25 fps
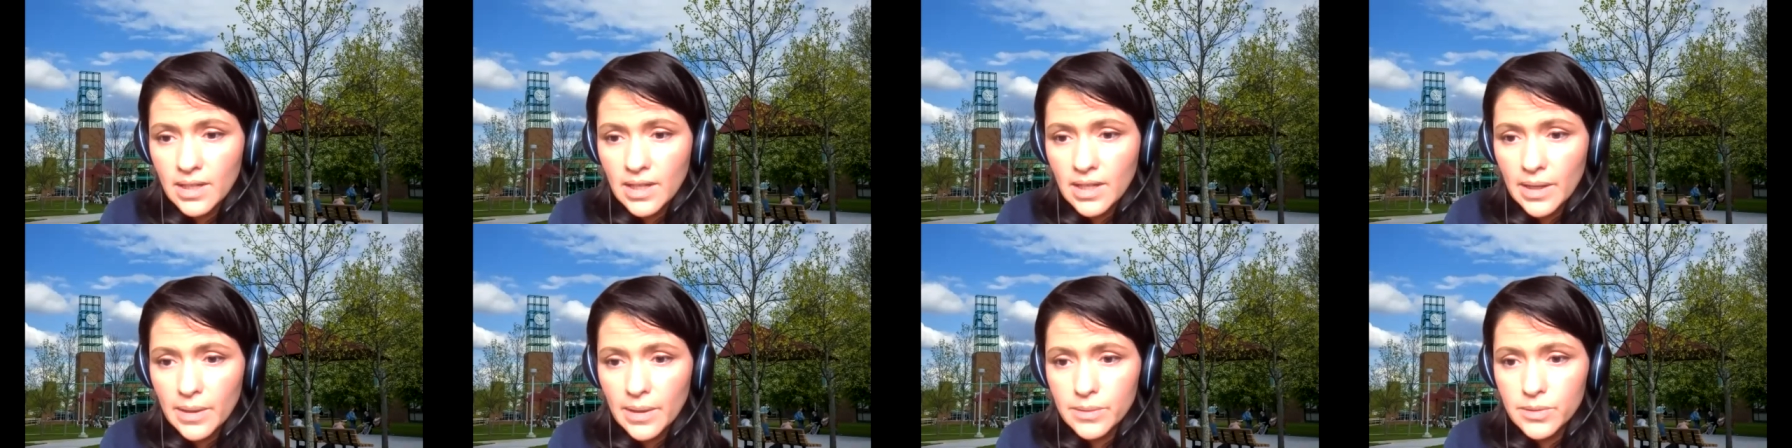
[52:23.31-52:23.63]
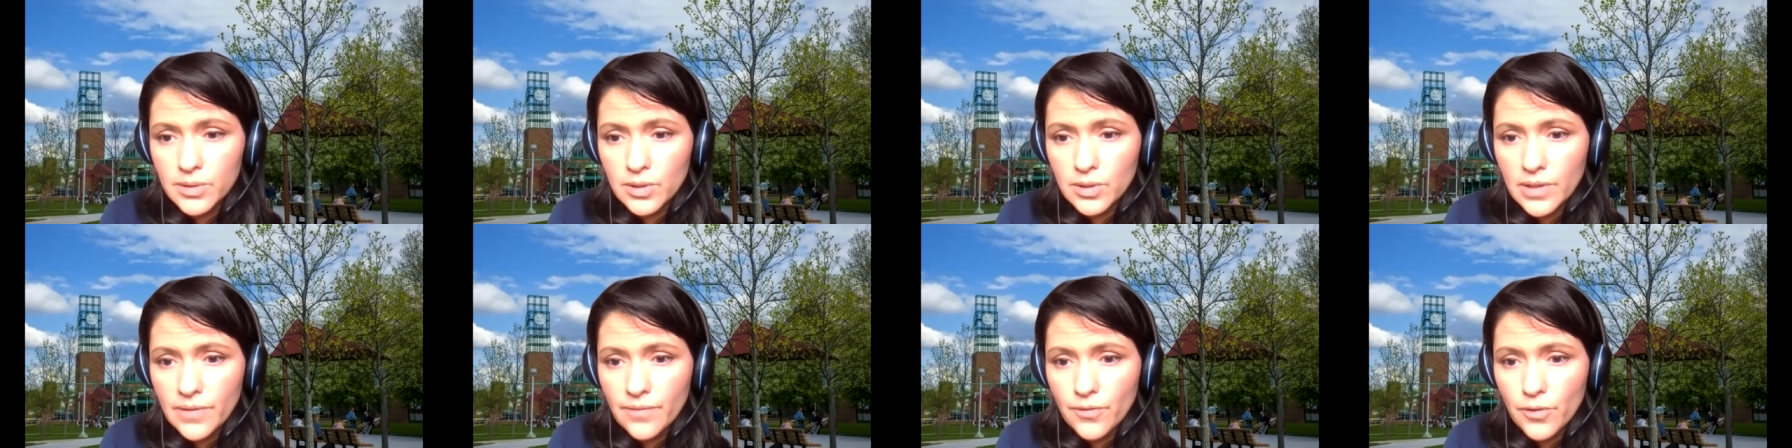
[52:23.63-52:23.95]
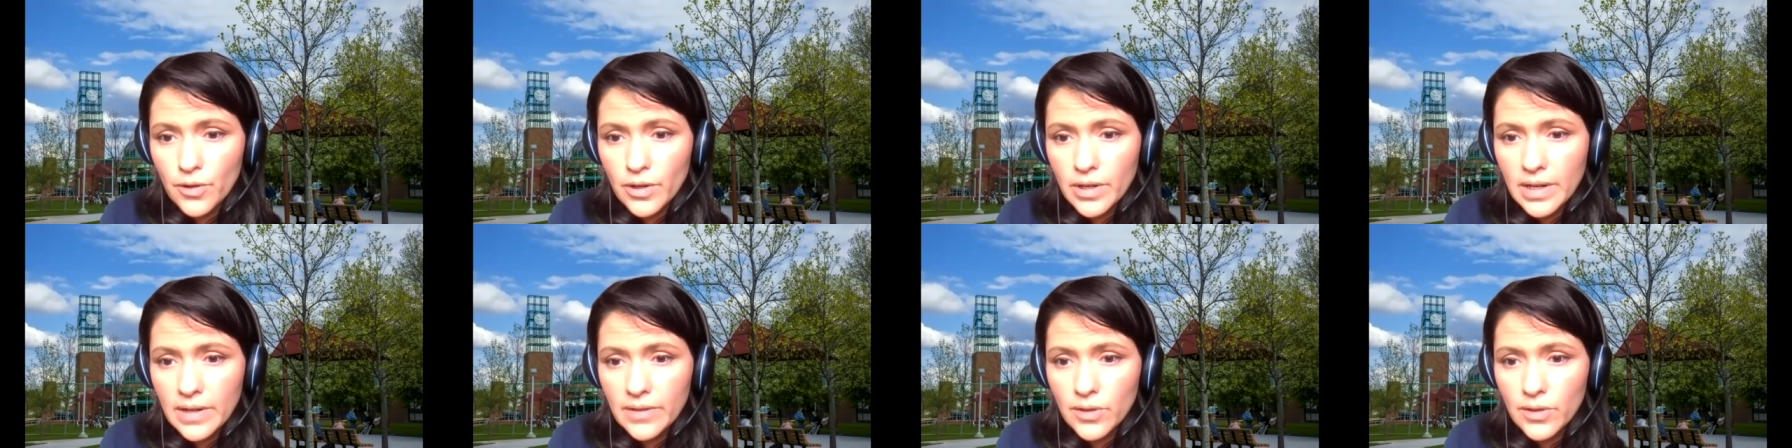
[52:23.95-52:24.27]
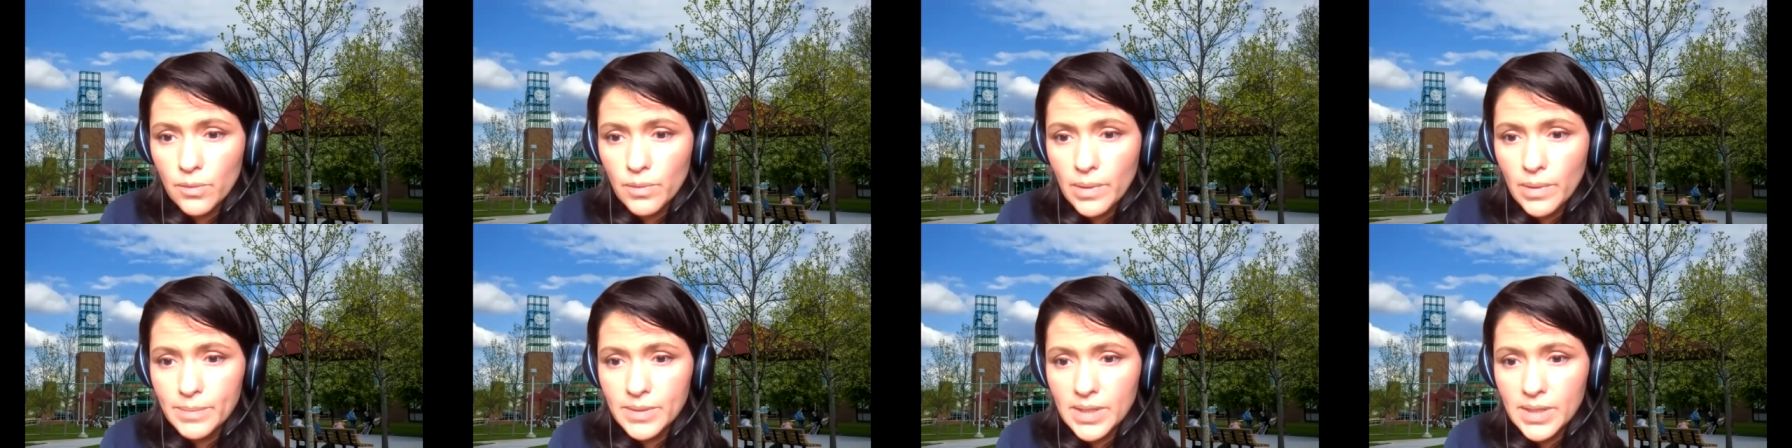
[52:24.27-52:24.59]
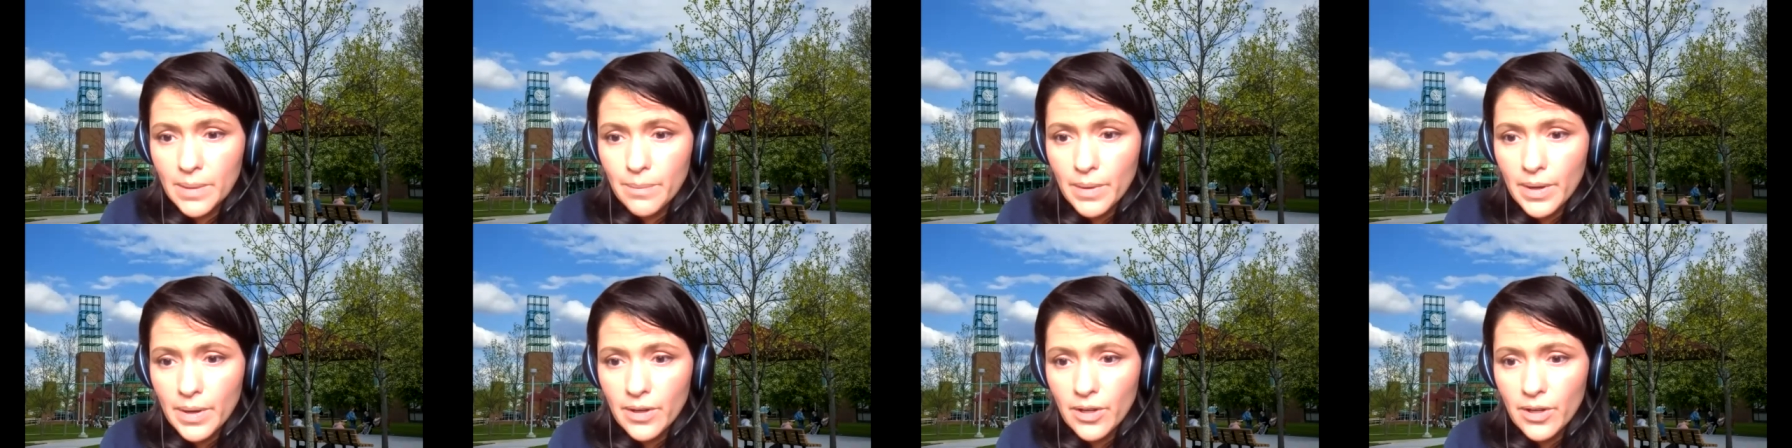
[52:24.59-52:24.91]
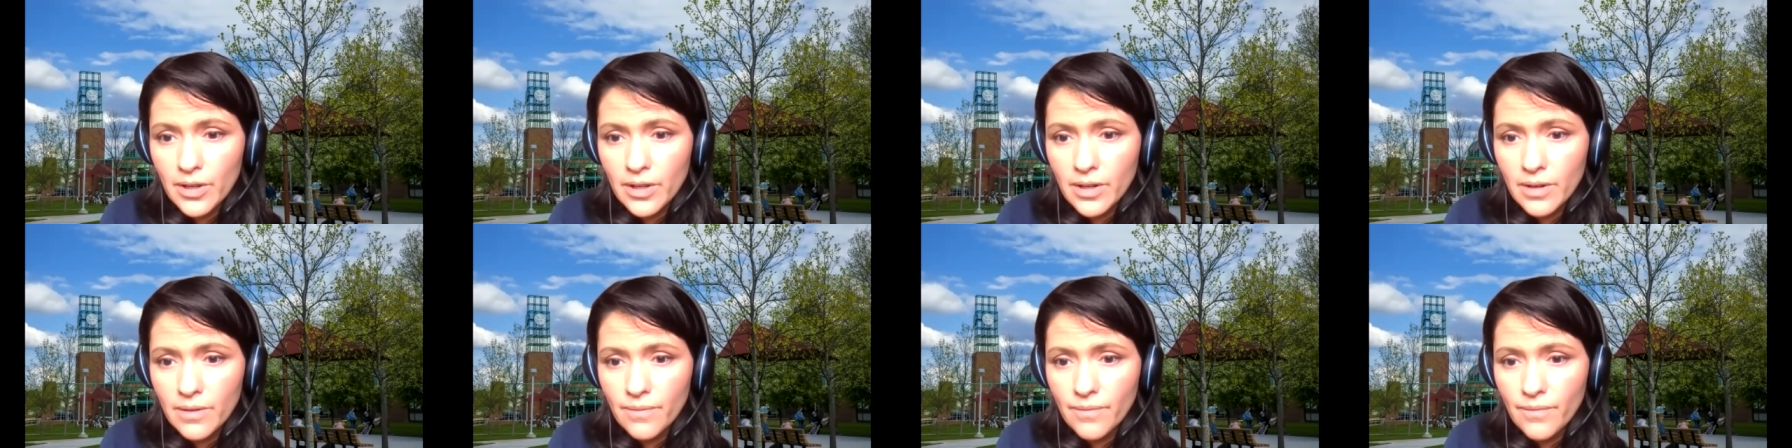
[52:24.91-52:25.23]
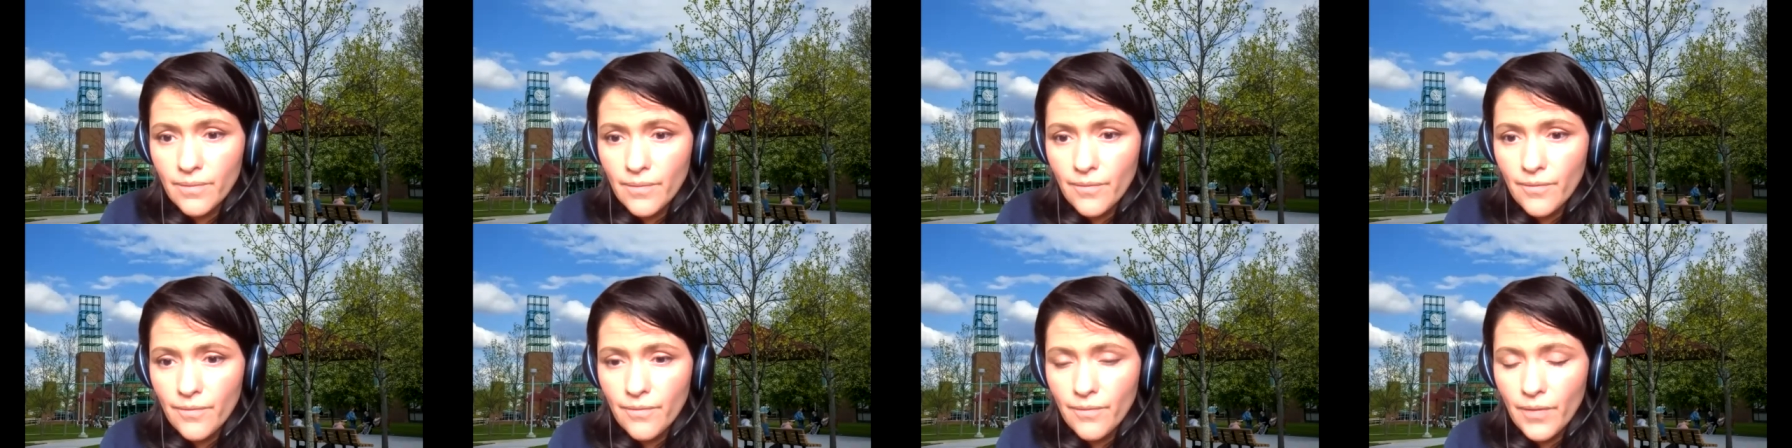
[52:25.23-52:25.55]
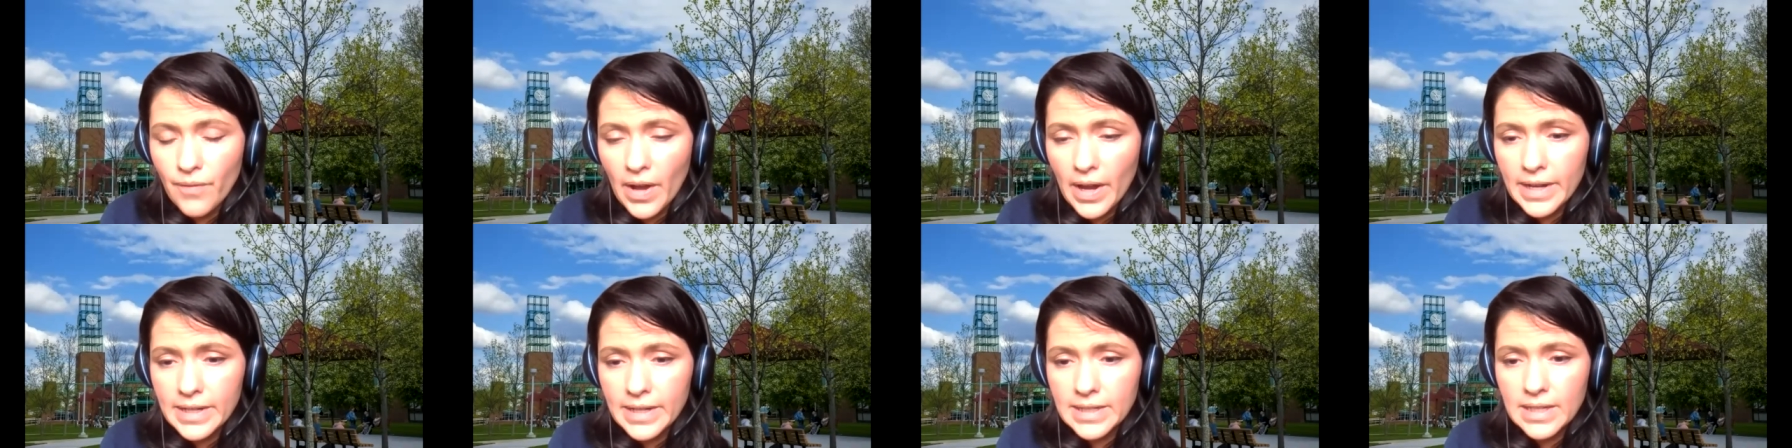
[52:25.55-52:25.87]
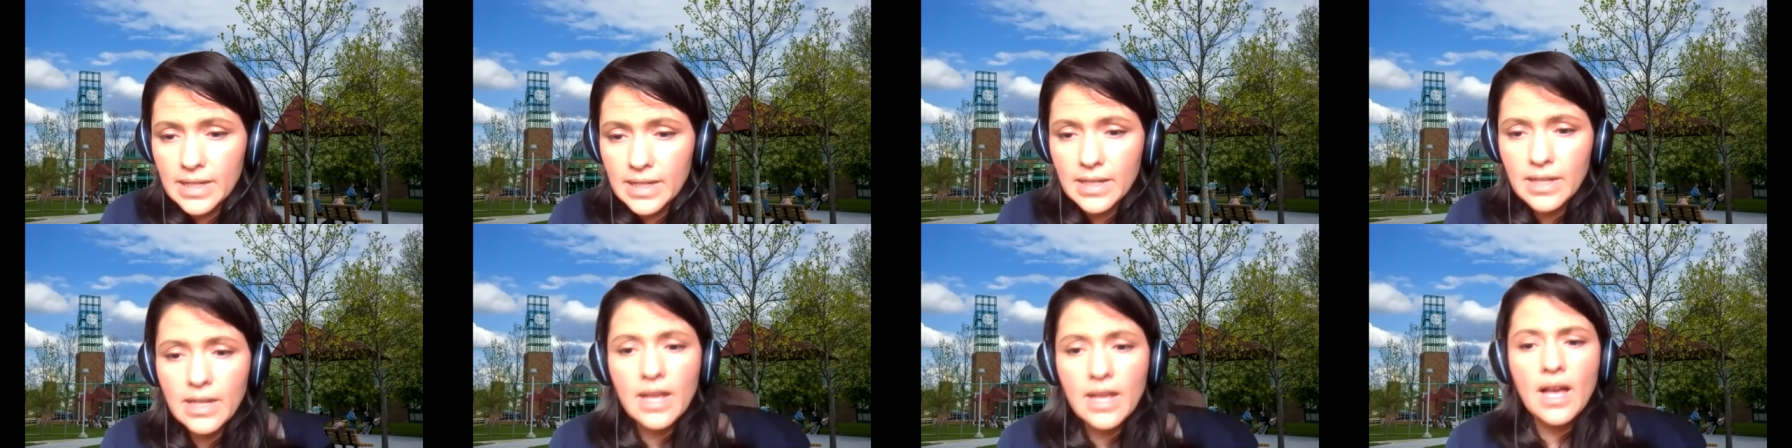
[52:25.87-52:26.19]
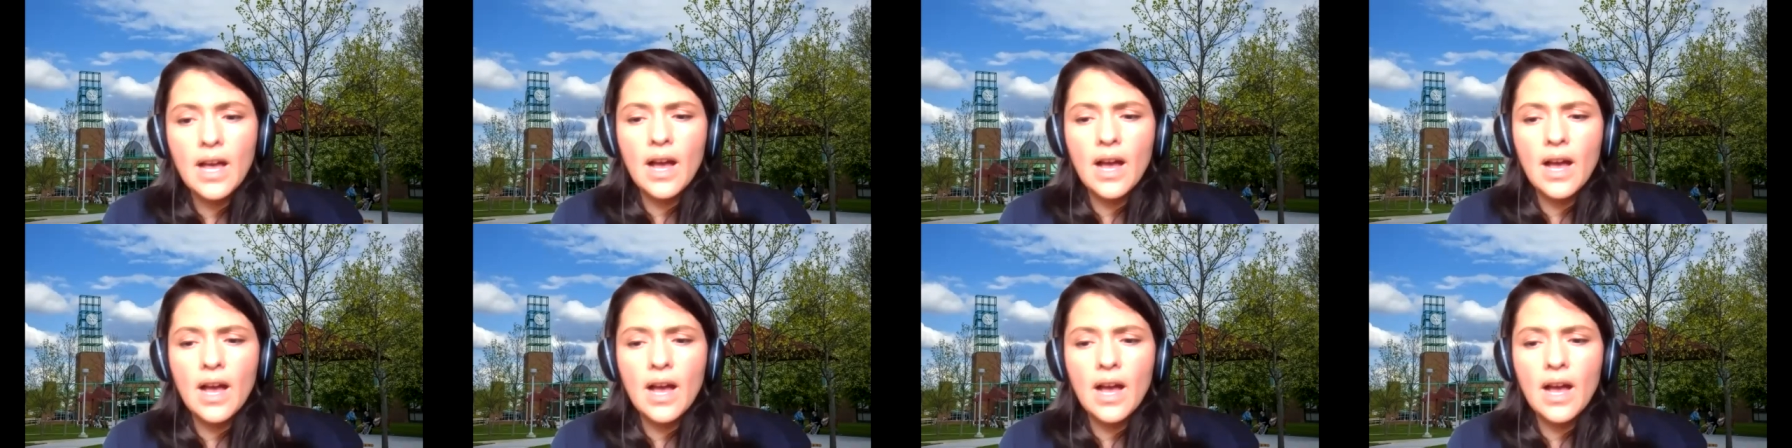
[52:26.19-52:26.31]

I was looking for it at the website, but I couldn't find it.